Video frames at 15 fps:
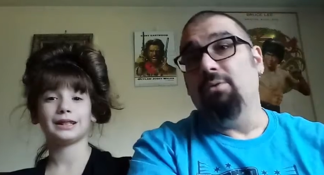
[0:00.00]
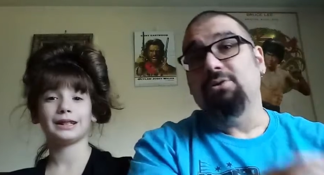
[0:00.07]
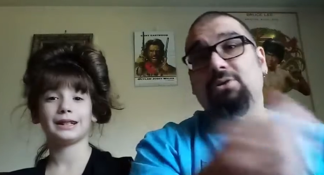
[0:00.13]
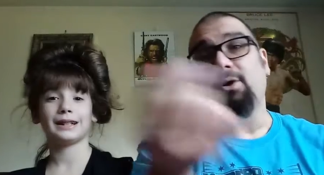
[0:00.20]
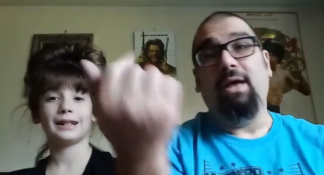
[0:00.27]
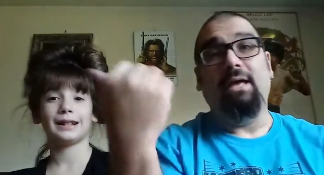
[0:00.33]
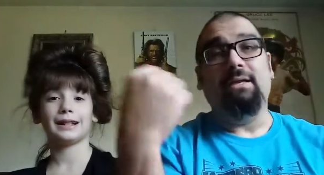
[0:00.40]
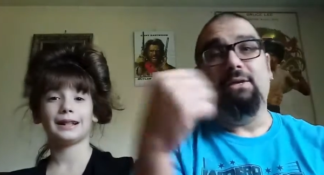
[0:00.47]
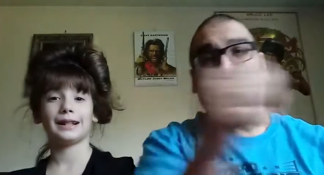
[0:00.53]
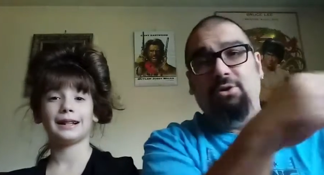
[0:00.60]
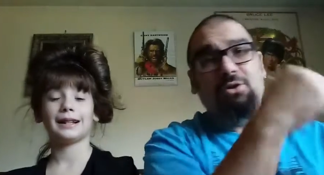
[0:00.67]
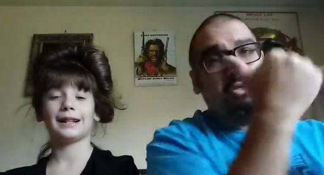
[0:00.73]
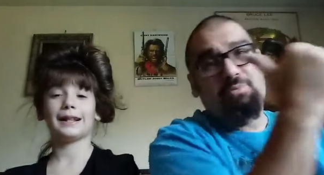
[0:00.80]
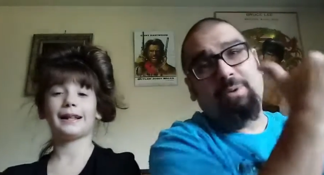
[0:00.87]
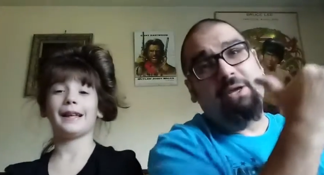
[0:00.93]
Speaker 1: oh, so Haley, do
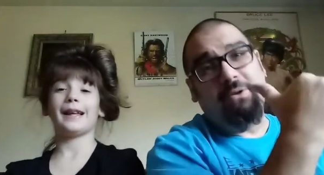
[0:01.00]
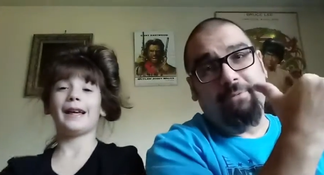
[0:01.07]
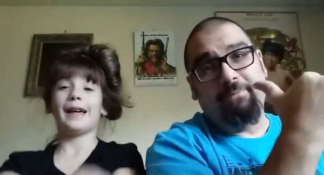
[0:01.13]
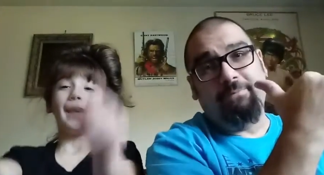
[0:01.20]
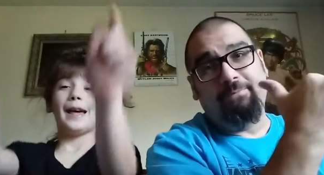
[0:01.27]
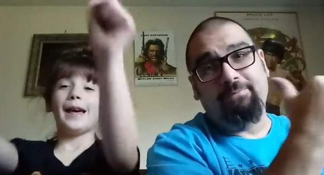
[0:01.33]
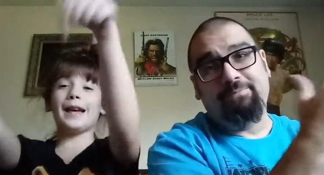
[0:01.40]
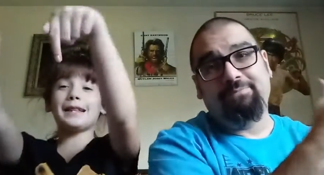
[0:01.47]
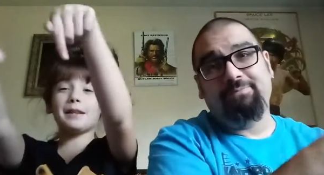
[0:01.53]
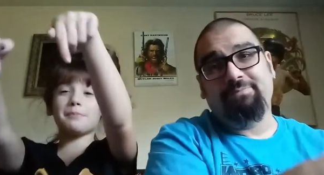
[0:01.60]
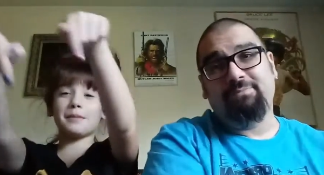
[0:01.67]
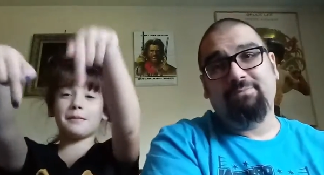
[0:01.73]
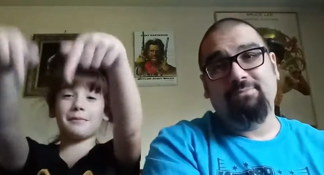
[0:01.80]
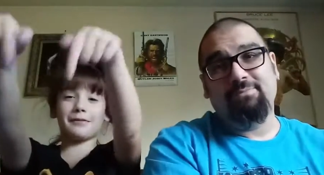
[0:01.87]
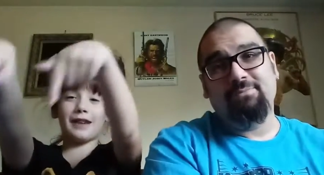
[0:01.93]
your spiel.
Speaker 2: Hit the
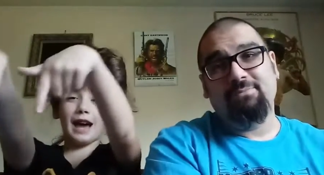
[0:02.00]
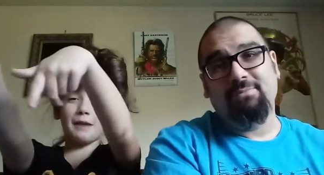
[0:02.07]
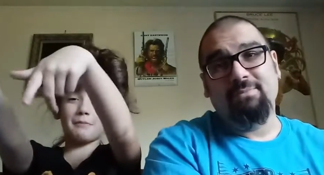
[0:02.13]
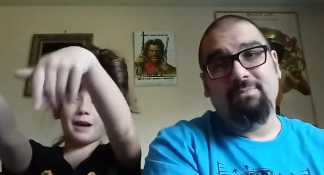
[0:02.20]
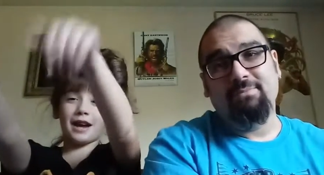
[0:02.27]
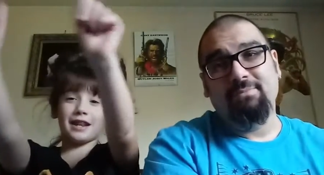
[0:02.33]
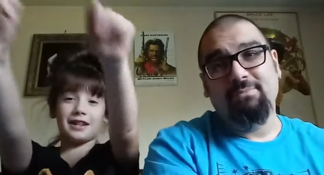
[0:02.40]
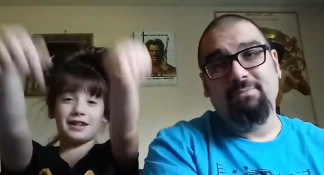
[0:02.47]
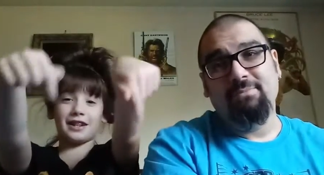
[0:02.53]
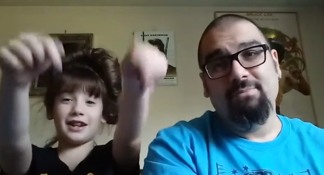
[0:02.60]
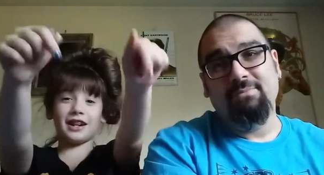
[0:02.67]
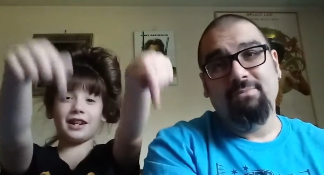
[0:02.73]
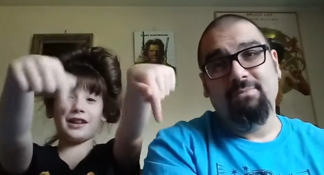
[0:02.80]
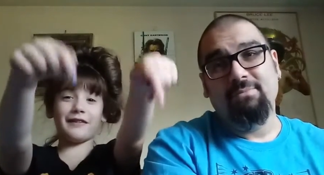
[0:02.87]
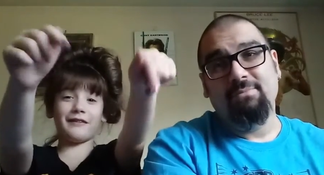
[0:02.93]
subscribe button, turn
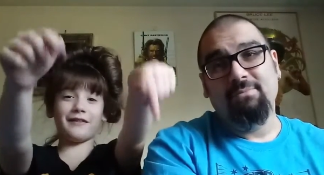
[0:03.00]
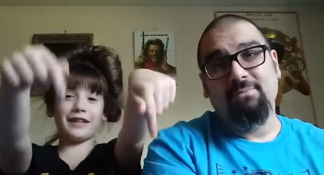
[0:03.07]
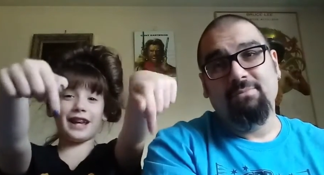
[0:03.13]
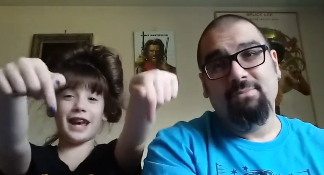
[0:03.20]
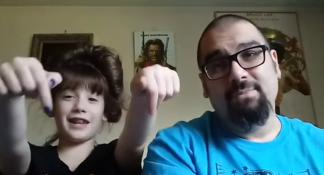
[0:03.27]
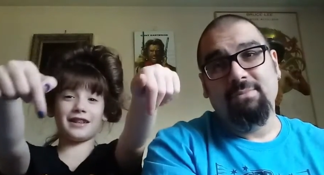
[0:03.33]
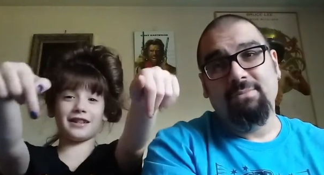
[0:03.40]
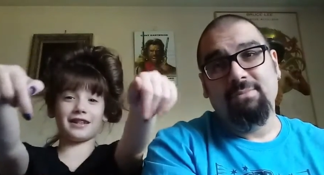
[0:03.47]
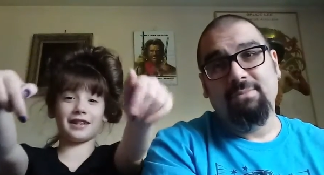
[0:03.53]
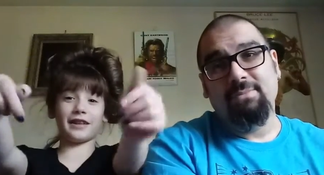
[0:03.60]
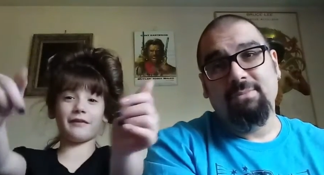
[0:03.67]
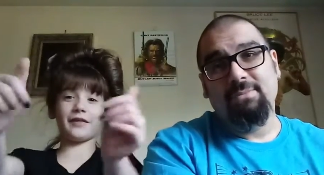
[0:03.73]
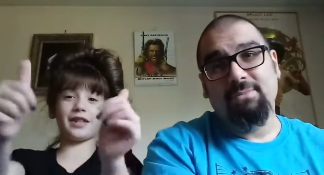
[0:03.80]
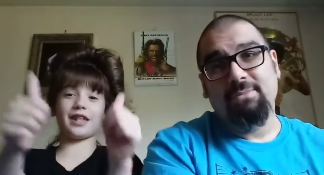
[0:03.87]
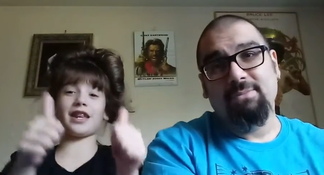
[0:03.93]
on notifications,
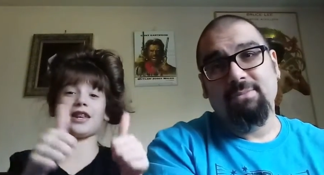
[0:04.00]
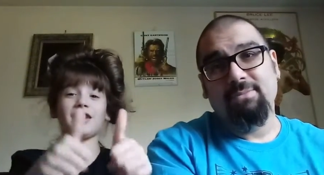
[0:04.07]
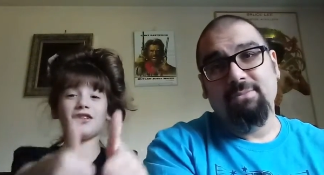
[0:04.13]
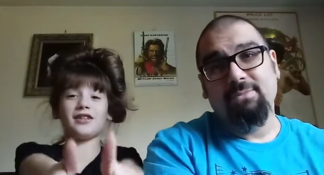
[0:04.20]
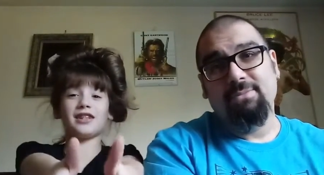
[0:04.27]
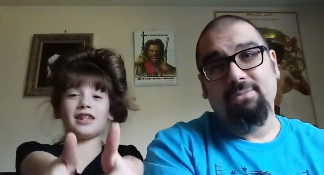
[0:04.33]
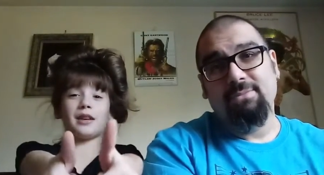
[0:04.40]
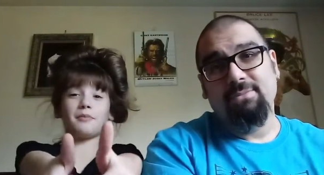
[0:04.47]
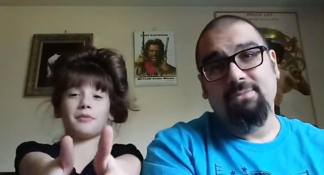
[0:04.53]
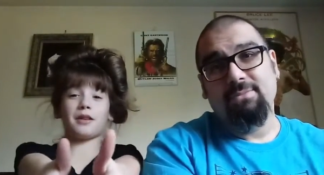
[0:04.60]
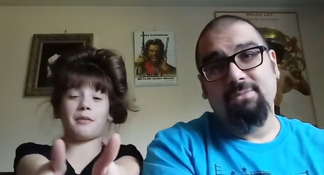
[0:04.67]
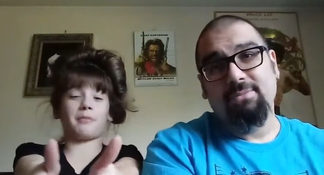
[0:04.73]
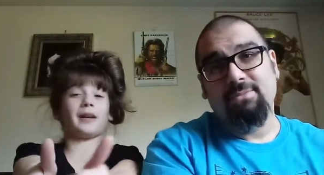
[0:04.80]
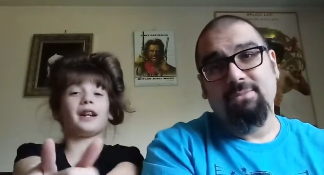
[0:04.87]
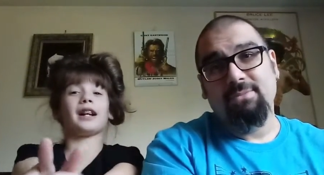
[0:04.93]
give us a huge thumbs
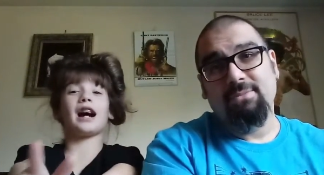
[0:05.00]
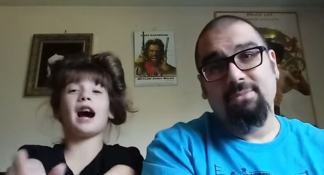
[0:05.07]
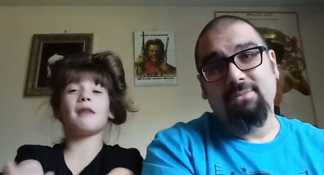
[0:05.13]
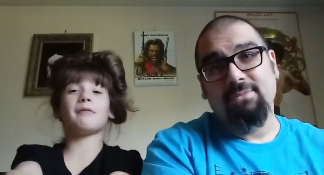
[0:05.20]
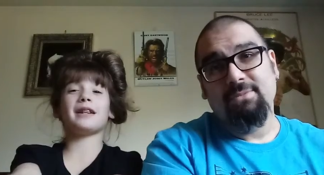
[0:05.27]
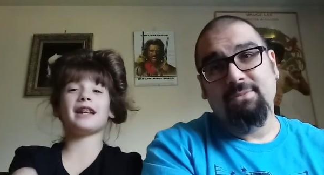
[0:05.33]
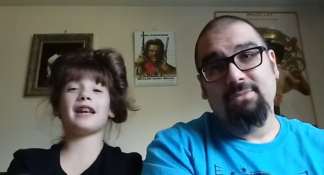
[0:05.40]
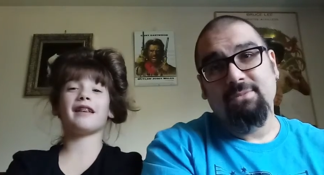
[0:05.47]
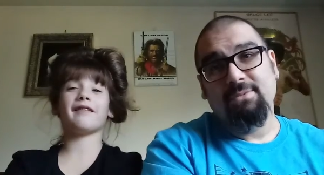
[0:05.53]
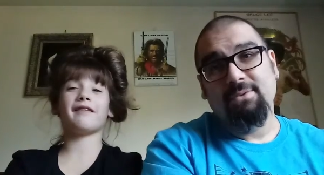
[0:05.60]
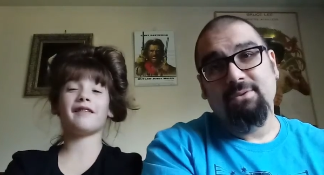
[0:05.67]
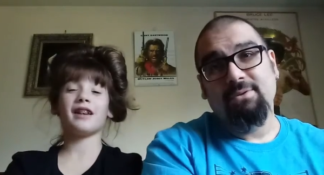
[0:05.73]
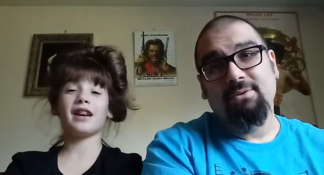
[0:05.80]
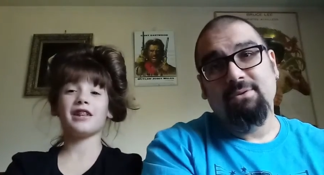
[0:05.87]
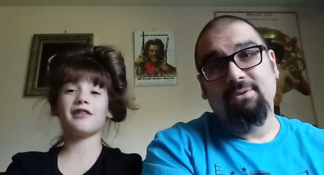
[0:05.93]
up, and comment if
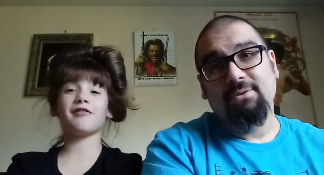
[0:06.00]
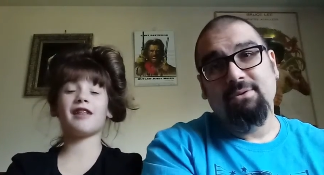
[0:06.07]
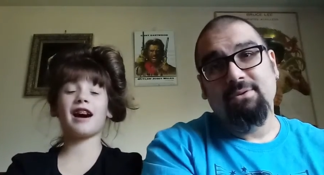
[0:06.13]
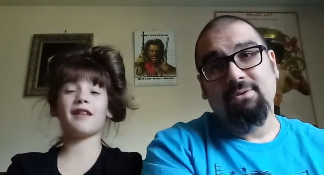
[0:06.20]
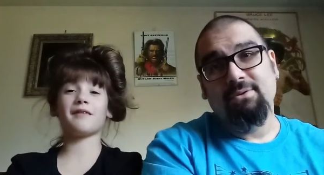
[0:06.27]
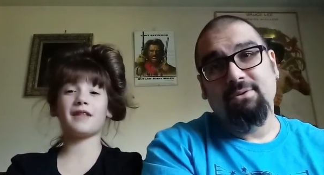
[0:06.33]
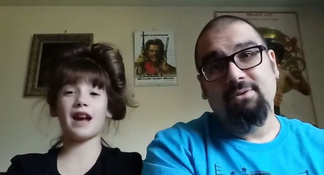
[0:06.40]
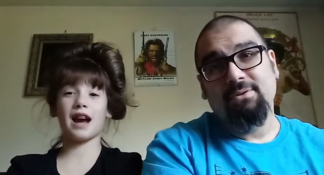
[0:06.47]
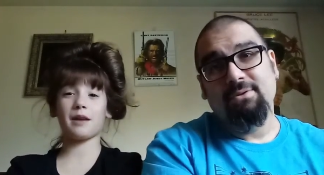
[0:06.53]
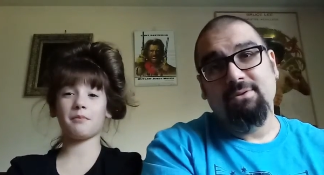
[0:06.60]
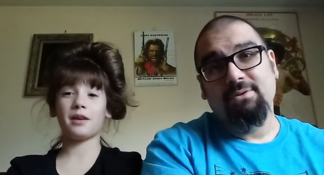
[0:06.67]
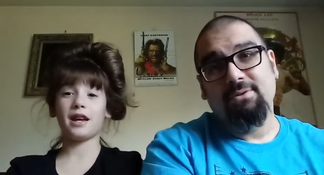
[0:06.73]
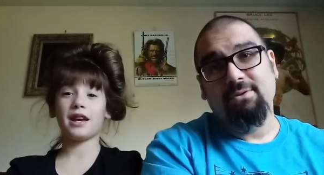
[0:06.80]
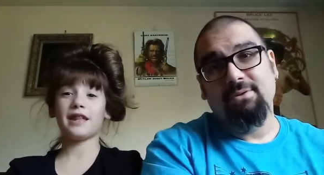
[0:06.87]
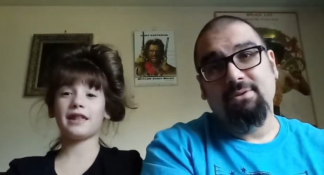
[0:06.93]
you have time.
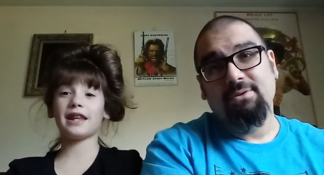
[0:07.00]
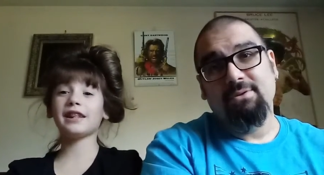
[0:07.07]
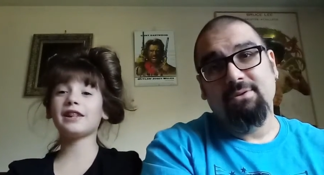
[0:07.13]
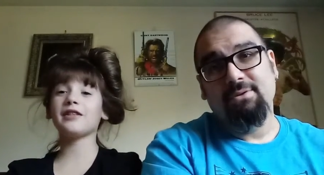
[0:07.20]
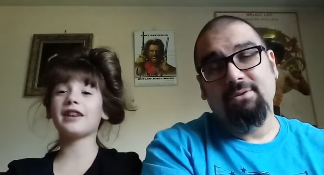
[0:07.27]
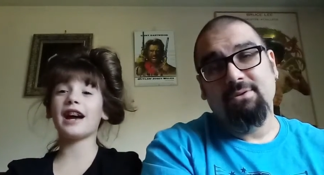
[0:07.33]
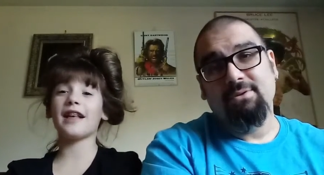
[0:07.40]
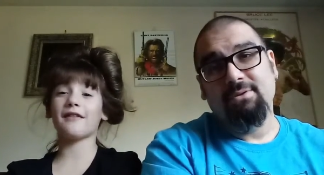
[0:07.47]
Thank you